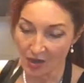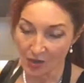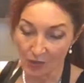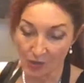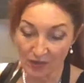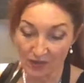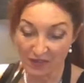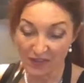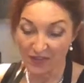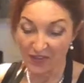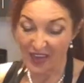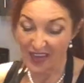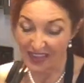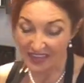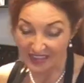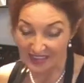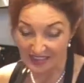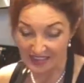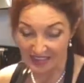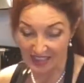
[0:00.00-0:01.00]
With
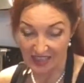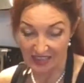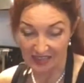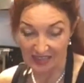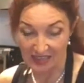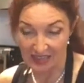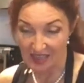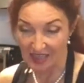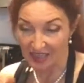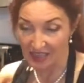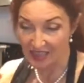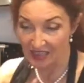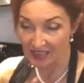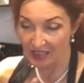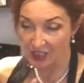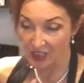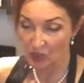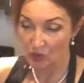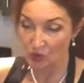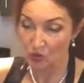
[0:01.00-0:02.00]
venison, I think I'm gonna
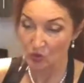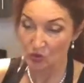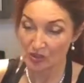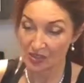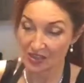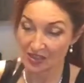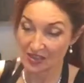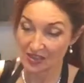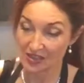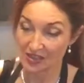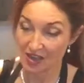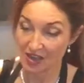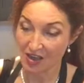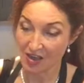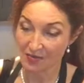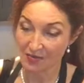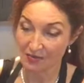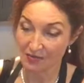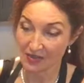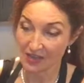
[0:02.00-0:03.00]
use
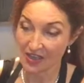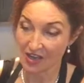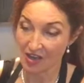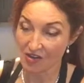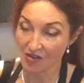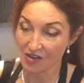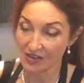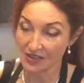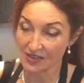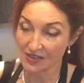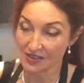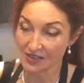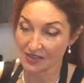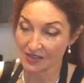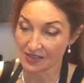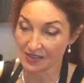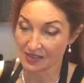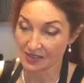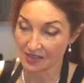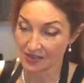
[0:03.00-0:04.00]
some
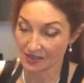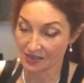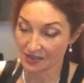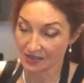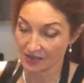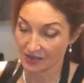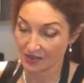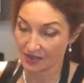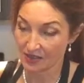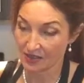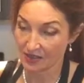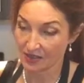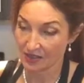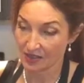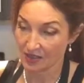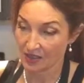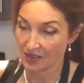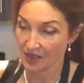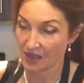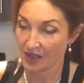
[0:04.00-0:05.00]
carrots
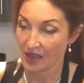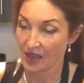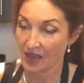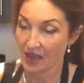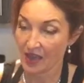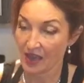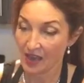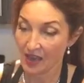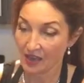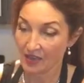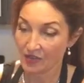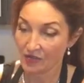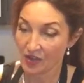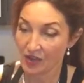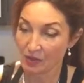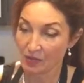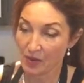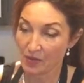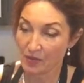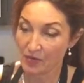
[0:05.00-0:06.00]
and
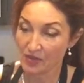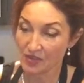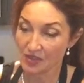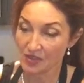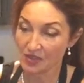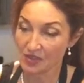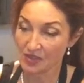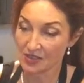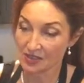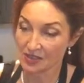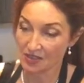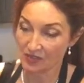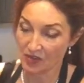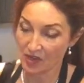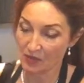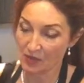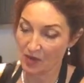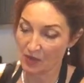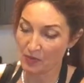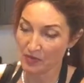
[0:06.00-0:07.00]
red peppers.
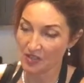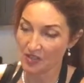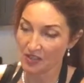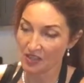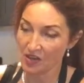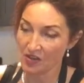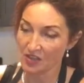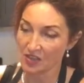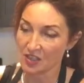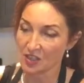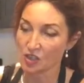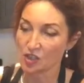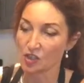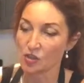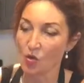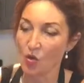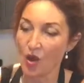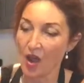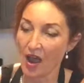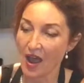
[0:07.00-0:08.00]
Red peppers and carrots are
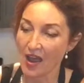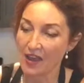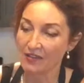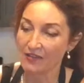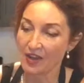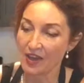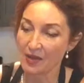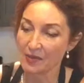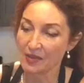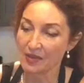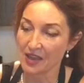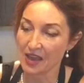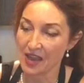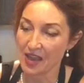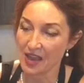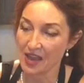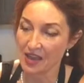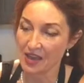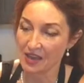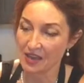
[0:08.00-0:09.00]
so high in vitamin
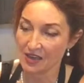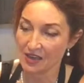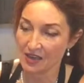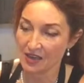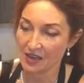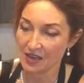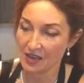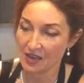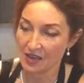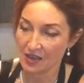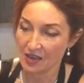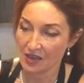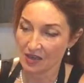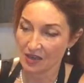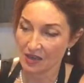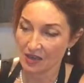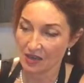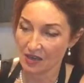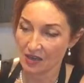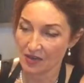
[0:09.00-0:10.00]
A,
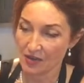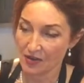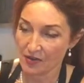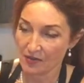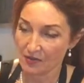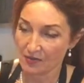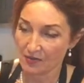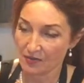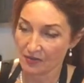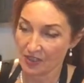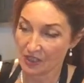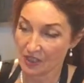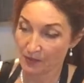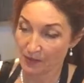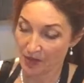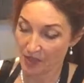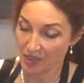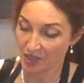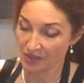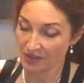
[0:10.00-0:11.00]

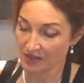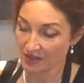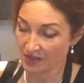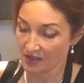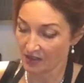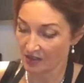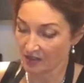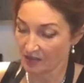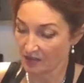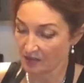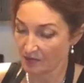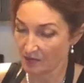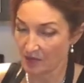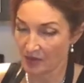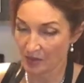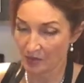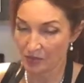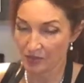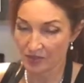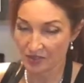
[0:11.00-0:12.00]
especially the
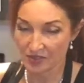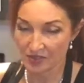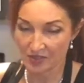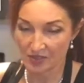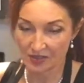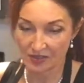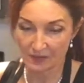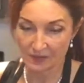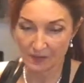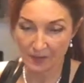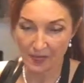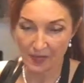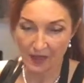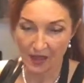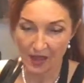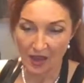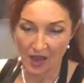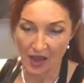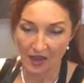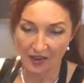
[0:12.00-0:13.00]
peppers.
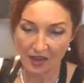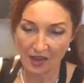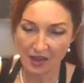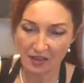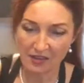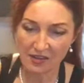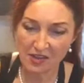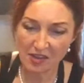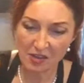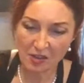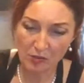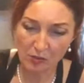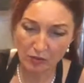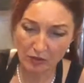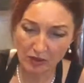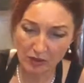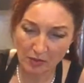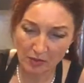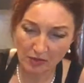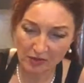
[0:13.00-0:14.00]
And then I think I'm gonna put a
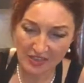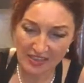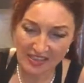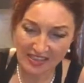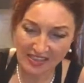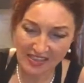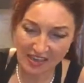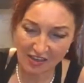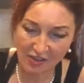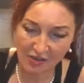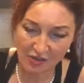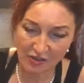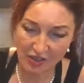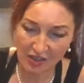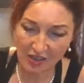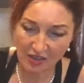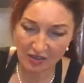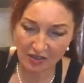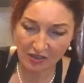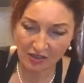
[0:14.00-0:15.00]
little bit of
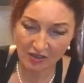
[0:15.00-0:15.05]
celery